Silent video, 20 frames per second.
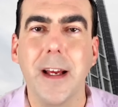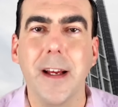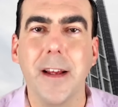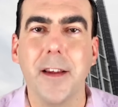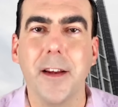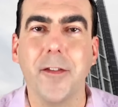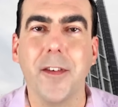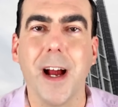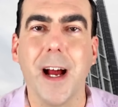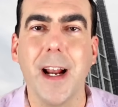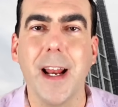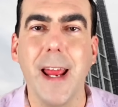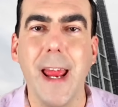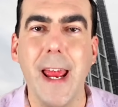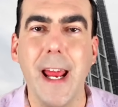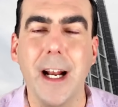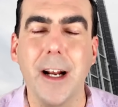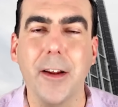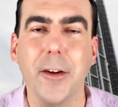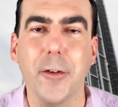They've got
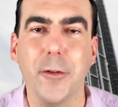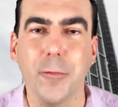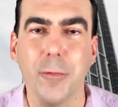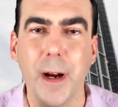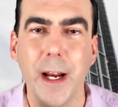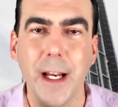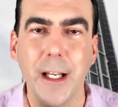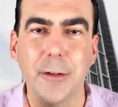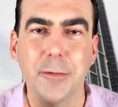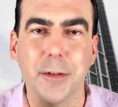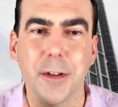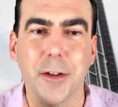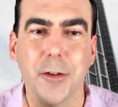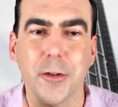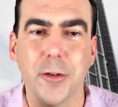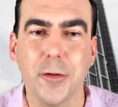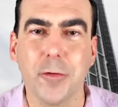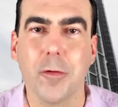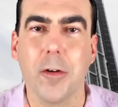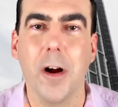analyst ratings with a
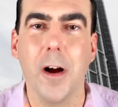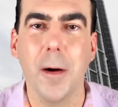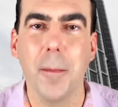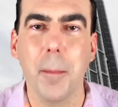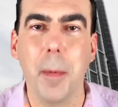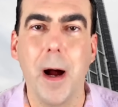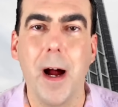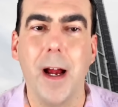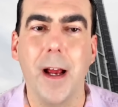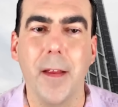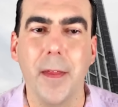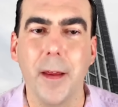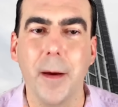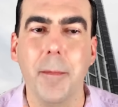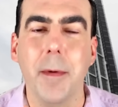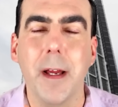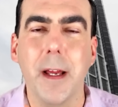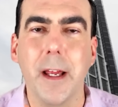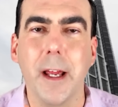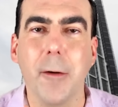strong buy on them.
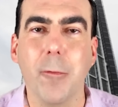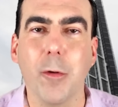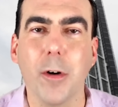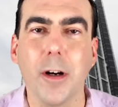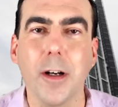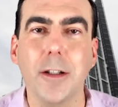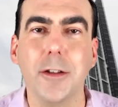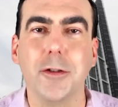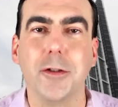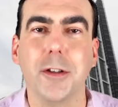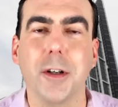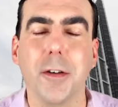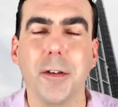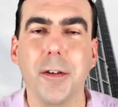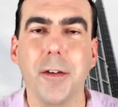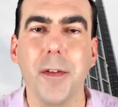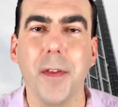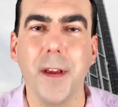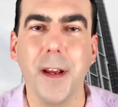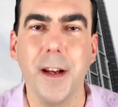And we're going to show
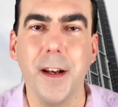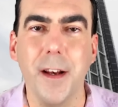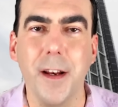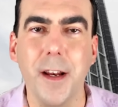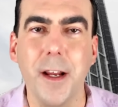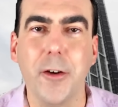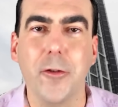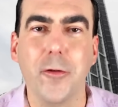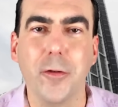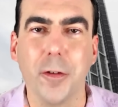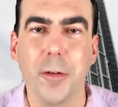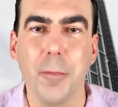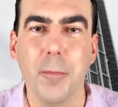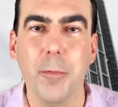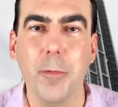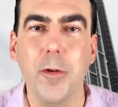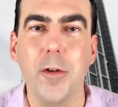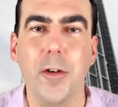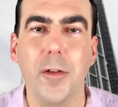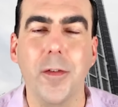you the initial
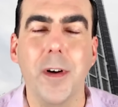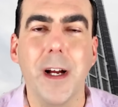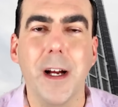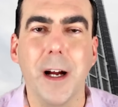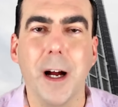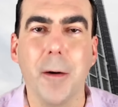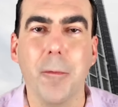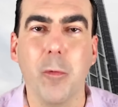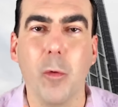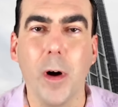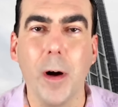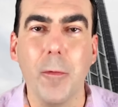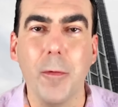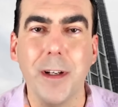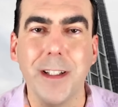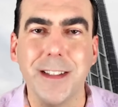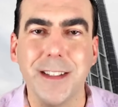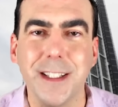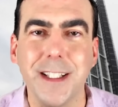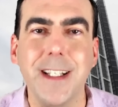move of what we
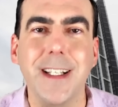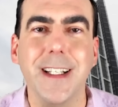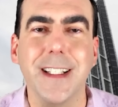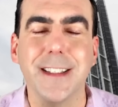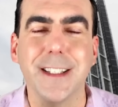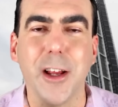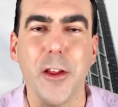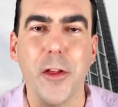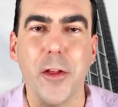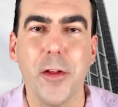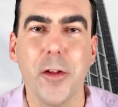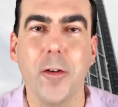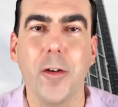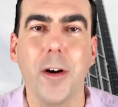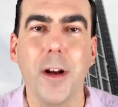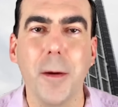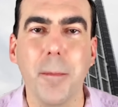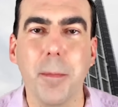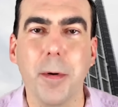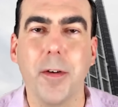see as a
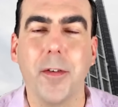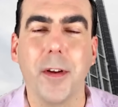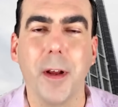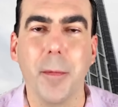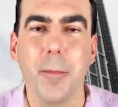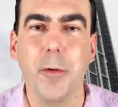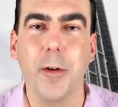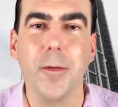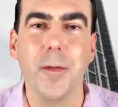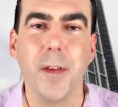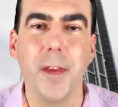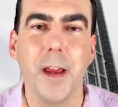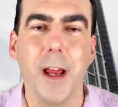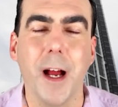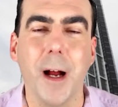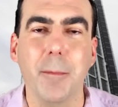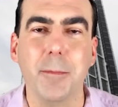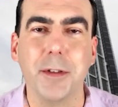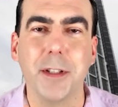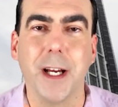30% move to the
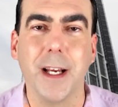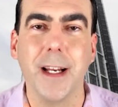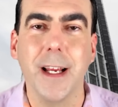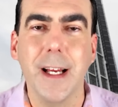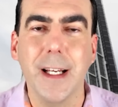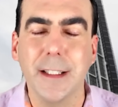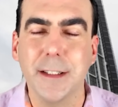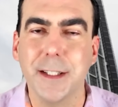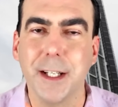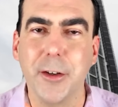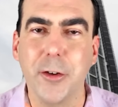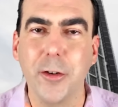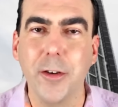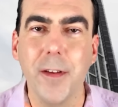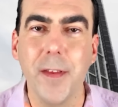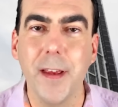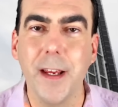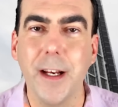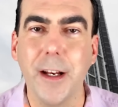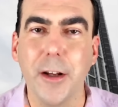upside. Stay tuned to
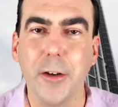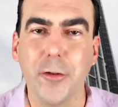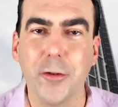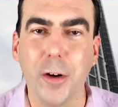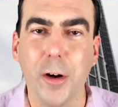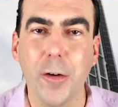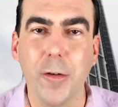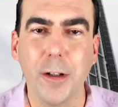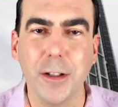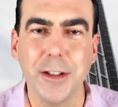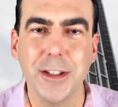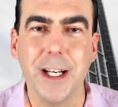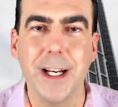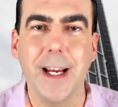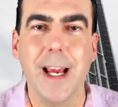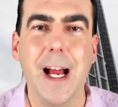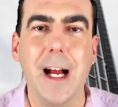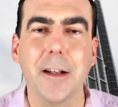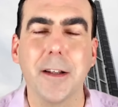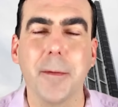the end of the show or check
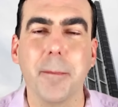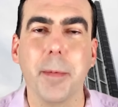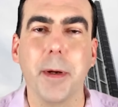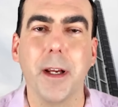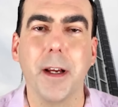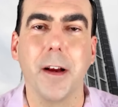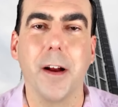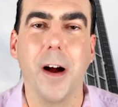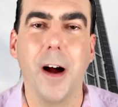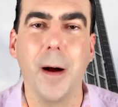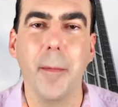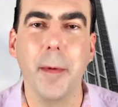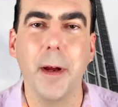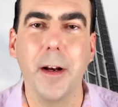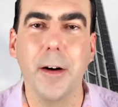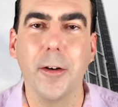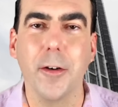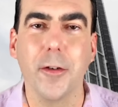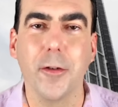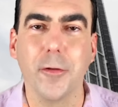out the pinned comment
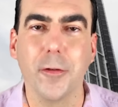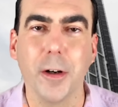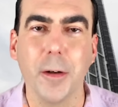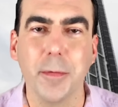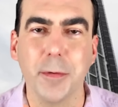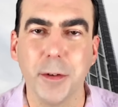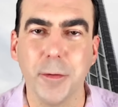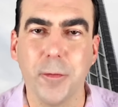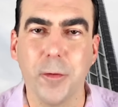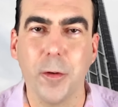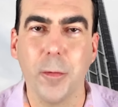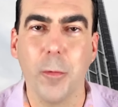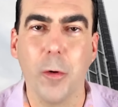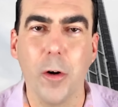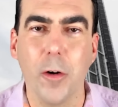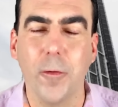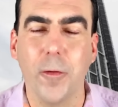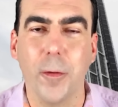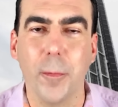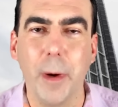or description for more
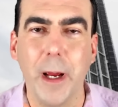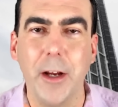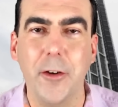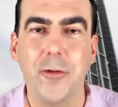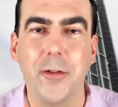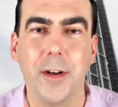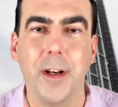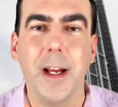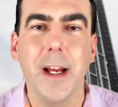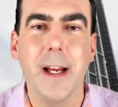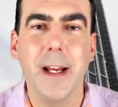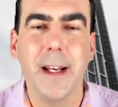information.